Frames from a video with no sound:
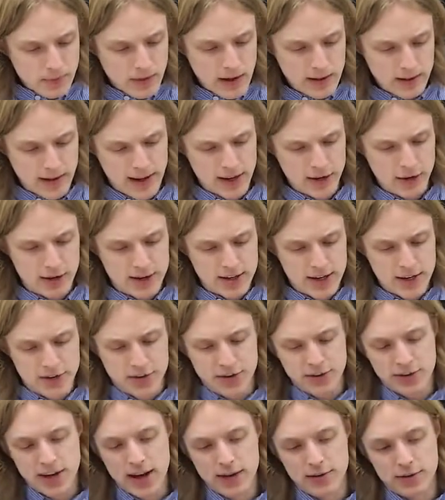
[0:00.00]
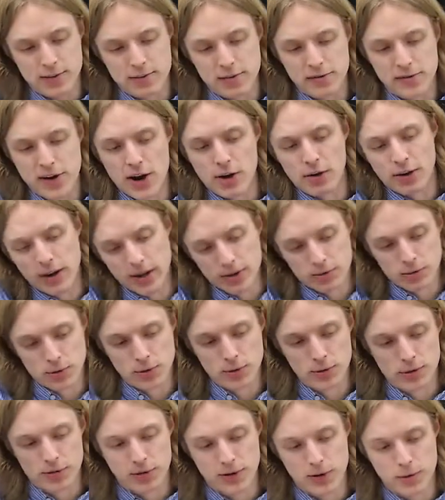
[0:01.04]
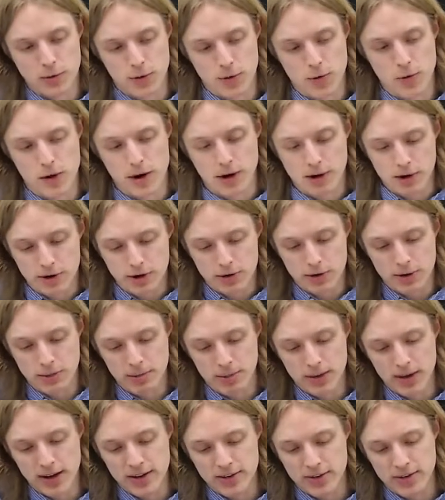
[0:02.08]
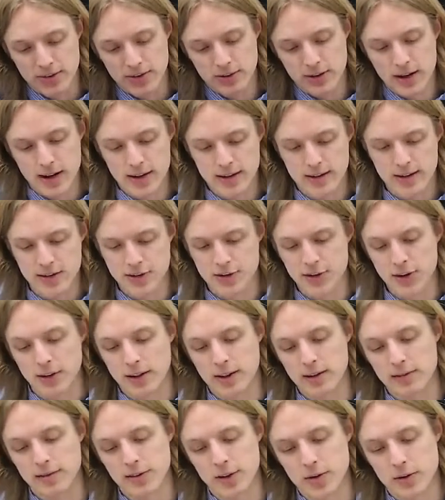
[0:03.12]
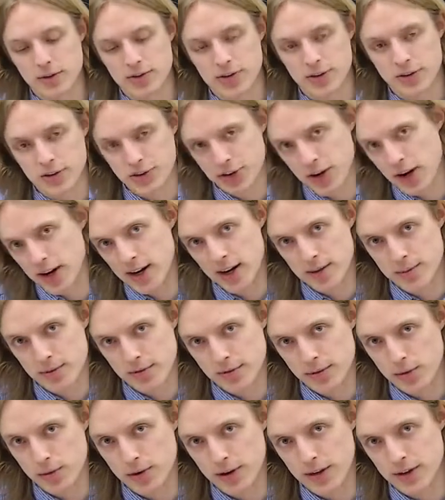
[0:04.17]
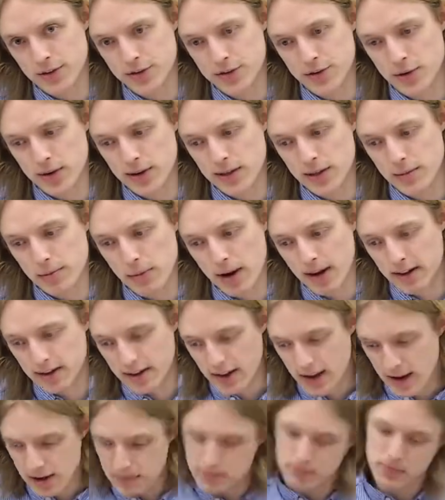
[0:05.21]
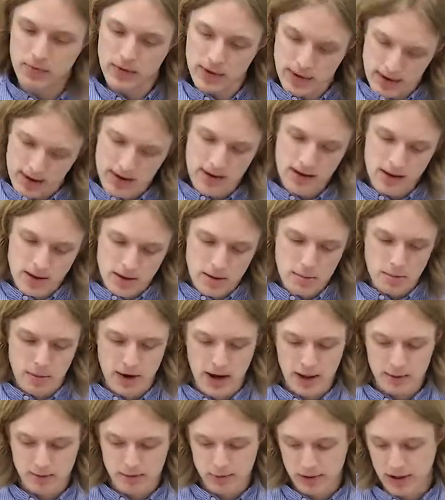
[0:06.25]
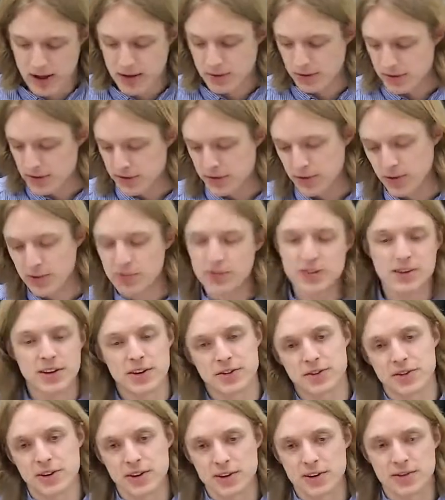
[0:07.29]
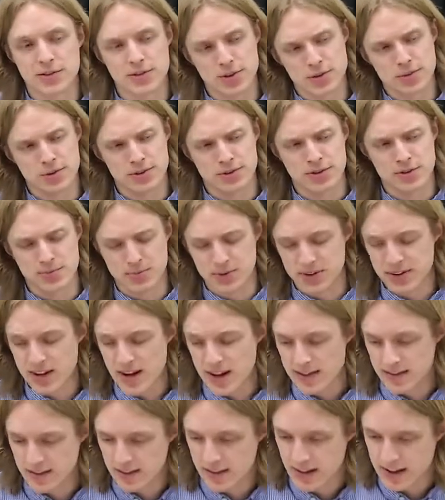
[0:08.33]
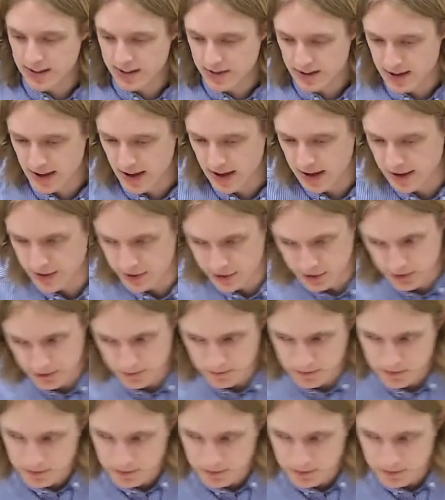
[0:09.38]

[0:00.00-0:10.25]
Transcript: Later editions have some variant rules that require you to place additional influence in China before it can join the main game. But I'm playing with the first edition here, so we'll just pretend that that's the case.